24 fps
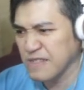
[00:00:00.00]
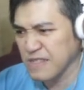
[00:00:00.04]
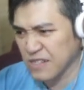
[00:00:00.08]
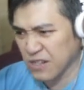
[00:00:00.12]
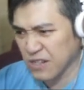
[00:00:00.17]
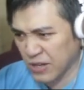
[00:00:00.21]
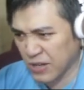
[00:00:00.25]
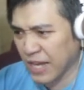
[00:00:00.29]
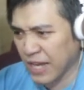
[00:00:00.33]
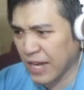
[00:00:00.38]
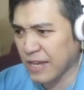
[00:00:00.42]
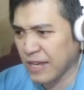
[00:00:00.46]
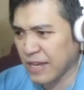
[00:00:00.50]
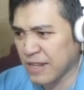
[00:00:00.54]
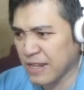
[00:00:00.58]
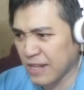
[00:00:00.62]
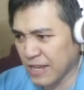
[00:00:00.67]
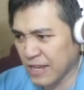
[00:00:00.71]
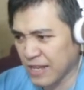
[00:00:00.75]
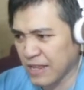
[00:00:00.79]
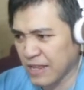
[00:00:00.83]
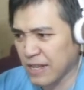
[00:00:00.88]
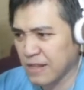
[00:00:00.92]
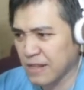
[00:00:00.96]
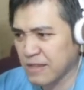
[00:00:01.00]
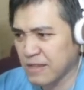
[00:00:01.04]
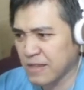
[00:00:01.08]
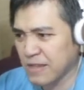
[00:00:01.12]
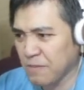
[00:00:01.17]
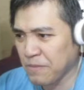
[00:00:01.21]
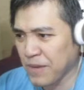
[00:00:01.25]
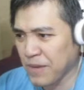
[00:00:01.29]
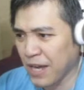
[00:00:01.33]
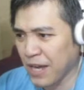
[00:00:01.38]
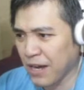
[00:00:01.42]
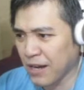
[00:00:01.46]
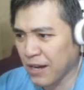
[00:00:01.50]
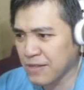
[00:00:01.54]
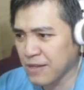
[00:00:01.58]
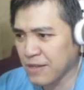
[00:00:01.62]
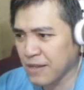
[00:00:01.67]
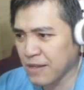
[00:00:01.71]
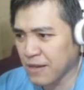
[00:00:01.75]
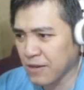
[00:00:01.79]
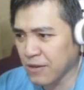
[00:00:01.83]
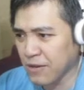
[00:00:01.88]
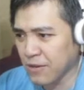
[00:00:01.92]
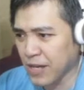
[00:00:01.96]
Oh yeah, it eats up my
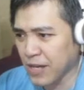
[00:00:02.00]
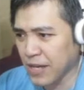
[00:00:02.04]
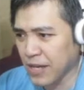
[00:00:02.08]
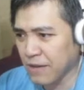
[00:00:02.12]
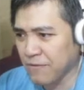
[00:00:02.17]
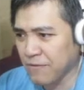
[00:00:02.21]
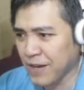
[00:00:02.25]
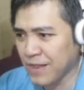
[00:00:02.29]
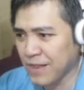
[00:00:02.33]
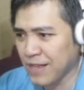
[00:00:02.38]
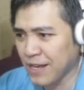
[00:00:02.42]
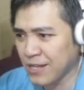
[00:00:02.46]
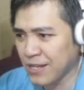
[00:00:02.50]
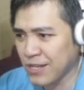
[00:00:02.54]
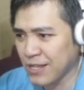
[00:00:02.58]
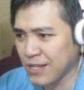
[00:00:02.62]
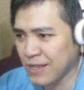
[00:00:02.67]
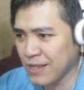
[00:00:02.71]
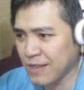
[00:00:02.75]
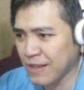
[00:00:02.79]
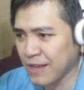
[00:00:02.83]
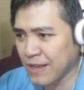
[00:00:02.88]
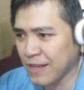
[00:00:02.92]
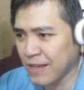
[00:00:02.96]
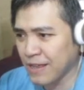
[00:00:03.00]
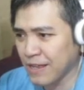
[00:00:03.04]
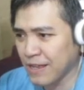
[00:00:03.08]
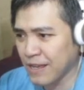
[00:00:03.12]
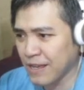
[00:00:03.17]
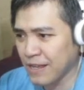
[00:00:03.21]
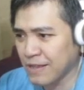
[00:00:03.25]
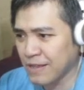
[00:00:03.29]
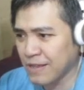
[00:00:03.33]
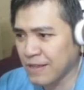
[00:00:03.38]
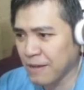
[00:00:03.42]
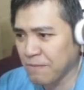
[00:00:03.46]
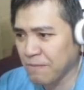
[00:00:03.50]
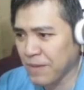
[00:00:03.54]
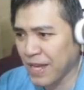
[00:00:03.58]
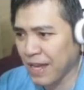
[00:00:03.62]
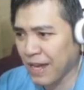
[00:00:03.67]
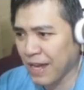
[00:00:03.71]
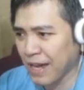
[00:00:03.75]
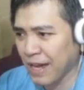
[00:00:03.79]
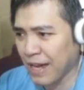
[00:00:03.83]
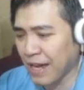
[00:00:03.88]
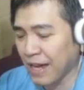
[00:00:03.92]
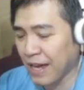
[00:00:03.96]
oxygen. Okay, if I touch it, it eats up my
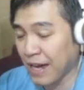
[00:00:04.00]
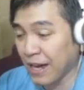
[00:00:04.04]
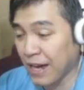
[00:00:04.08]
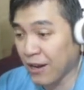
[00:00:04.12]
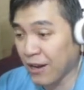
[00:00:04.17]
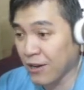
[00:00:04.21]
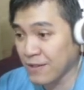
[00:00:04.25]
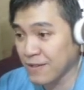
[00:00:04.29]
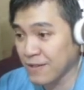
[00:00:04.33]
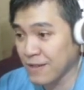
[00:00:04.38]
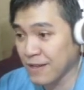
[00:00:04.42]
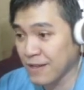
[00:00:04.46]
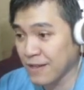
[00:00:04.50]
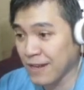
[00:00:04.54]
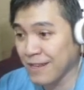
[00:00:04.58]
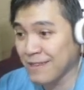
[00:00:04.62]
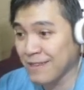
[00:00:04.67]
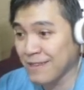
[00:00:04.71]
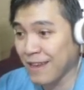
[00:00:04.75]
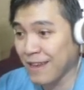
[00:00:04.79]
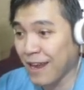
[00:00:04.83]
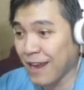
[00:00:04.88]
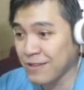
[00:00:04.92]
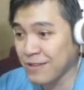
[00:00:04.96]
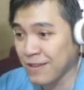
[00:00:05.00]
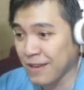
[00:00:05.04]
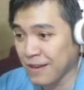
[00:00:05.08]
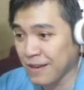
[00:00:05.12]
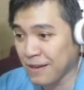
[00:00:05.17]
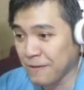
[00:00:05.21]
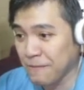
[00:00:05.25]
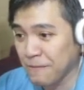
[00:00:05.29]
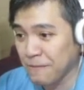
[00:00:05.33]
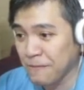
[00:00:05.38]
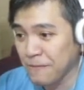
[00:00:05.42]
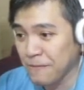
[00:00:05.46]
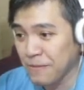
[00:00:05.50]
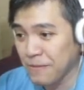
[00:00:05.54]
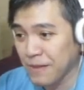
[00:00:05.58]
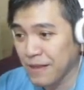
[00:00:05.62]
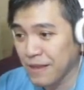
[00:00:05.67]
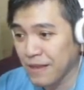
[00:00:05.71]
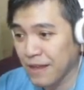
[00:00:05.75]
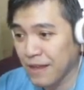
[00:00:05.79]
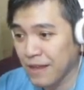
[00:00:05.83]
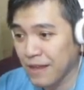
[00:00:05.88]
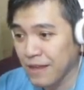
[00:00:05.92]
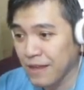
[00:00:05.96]
oxygen. It's anoxic.
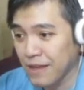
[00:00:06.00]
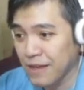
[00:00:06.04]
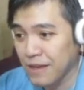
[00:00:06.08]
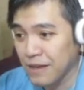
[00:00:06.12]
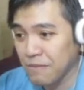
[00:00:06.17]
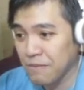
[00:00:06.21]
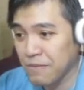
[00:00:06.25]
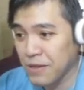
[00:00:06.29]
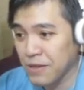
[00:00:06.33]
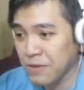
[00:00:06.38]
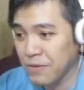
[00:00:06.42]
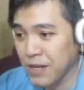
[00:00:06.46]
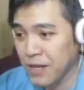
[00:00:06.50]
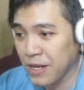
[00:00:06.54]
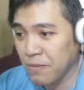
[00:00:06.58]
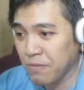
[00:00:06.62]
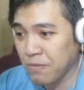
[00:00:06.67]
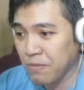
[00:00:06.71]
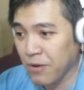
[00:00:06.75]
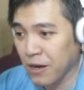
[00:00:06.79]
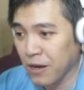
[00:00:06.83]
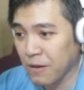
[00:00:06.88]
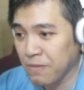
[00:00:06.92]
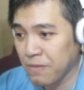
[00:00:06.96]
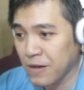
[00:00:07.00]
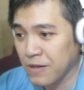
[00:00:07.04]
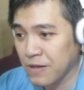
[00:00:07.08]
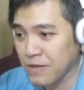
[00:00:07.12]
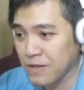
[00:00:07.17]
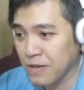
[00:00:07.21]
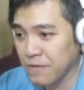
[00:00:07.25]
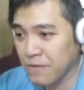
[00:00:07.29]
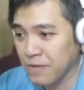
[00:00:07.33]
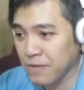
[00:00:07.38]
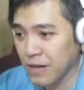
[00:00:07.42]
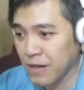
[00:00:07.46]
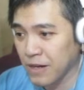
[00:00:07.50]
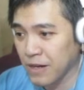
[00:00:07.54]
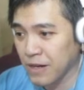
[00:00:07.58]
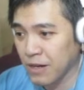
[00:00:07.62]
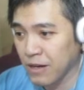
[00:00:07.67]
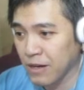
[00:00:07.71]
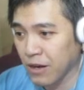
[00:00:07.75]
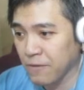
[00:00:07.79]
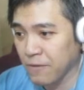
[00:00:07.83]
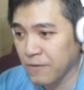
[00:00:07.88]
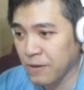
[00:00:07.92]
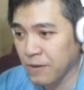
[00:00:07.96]
Okay. Between the pockmarks of
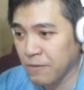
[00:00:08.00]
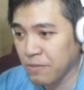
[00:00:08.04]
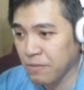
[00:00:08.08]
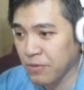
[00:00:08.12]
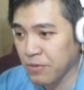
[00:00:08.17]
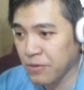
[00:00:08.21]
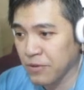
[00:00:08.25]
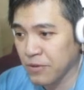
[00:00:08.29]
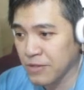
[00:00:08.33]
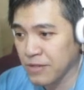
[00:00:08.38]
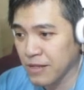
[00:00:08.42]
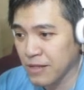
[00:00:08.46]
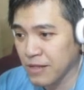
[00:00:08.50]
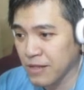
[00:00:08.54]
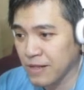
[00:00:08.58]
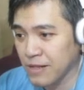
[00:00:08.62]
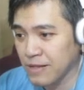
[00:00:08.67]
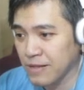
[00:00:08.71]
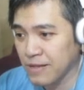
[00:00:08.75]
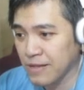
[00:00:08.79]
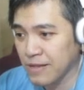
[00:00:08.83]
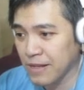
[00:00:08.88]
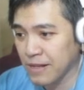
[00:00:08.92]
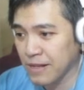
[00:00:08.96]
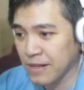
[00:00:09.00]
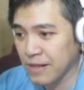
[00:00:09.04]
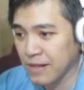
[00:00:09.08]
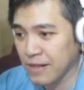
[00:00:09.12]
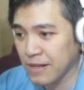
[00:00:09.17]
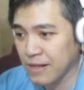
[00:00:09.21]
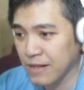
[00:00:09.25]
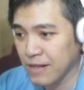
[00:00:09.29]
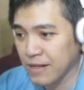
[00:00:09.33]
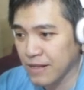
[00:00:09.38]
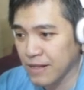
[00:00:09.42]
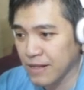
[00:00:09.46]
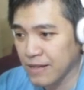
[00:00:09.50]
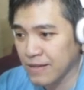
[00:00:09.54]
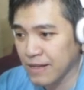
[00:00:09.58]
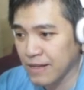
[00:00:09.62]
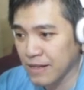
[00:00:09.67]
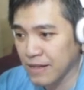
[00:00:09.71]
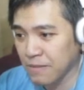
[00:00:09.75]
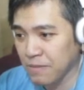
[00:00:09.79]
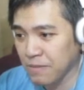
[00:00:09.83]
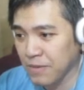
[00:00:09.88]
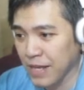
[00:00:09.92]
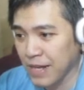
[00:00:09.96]
the pools, the
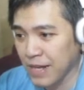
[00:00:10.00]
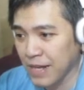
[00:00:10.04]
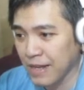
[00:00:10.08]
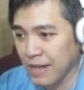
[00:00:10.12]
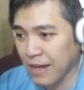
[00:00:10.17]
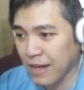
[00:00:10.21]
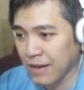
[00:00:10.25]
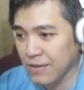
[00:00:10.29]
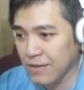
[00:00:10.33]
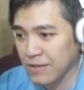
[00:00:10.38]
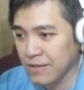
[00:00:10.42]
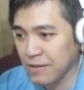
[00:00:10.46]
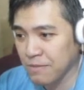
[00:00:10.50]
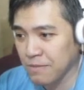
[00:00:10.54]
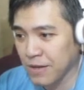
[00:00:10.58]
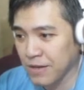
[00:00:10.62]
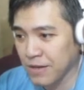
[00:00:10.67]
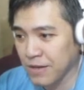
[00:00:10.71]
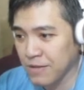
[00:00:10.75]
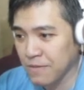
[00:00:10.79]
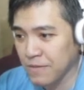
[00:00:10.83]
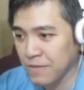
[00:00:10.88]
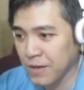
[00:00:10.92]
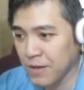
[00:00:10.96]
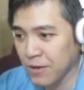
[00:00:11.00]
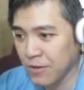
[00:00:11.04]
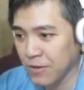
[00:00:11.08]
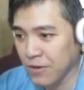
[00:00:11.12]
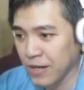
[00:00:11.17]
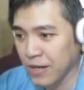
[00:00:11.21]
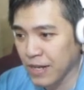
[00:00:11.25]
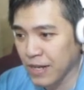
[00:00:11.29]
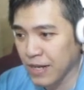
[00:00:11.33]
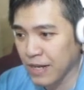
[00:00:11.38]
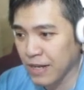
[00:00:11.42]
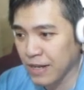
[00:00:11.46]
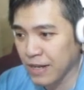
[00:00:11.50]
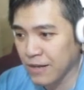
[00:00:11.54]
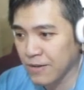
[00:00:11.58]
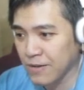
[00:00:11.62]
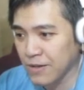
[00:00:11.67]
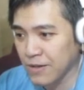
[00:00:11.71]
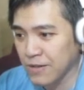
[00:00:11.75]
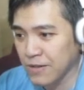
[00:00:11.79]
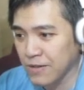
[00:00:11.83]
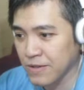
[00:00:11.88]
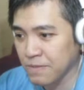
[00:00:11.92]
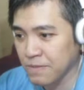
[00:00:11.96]
silt plane carries the marks of the local
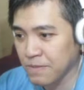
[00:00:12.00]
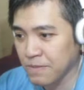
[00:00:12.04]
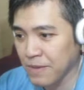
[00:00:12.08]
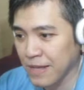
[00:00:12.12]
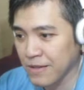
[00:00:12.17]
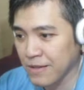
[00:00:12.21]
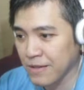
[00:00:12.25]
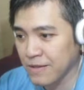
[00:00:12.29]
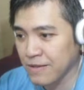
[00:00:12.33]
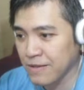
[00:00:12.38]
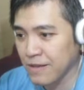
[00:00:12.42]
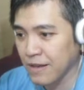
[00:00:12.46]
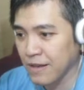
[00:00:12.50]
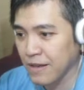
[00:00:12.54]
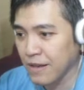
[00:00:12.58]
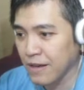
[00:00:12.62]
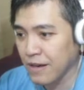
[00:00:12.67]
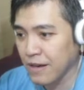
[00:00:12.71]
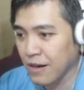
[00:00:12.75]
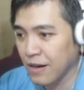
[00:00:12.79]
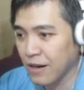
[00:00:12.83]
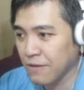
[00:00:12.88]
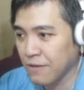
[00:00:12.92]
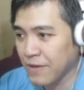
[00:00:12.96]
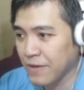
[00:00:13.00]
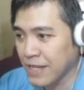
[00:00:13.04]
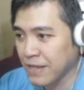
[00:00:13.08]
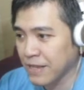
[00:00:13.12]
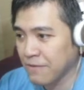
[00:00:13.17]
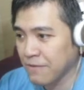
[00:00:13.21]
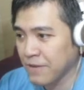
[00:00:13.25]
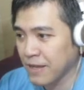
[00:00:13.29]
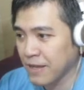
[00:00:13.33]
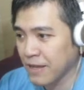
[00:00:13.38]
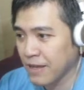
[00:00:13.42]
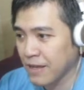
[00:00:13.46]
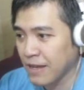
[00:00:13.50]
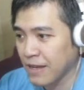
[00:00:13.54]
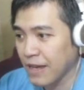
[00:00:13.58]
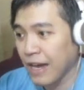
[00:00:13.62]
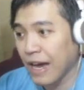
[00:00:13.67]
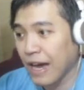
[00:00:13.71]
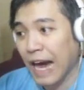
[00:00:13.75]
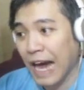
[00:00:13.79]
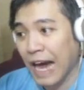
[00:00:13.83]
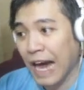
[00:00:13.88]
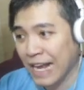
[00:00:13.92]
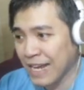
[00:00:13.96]
creatures' patterns of activity.
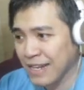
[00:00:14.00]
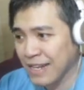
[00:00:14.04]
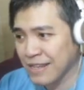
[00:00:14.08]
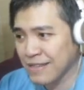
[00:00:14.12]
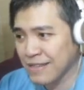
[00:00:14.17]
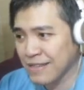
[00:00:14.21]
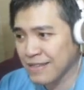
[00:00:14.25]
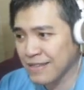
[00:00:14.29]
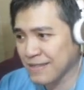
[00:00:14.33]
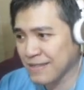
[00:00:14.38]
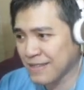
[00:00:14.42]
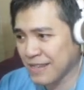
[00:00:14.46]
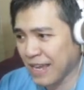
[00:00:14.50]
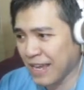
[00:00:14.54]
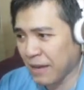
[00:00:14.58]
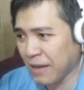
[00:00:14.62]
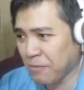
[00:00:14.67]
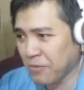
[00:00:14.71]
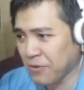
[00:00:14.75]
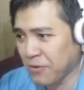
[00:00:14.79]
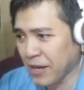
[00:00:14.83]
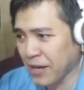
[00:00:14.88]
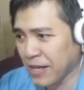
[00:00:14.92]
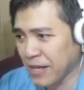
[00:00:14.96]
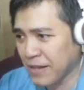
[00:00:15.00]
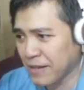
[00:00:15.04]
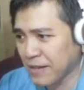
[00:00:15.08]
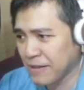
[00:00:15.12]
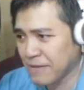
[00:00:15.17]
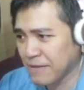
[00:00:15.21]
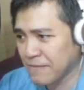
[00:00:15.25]
I can just escape, right?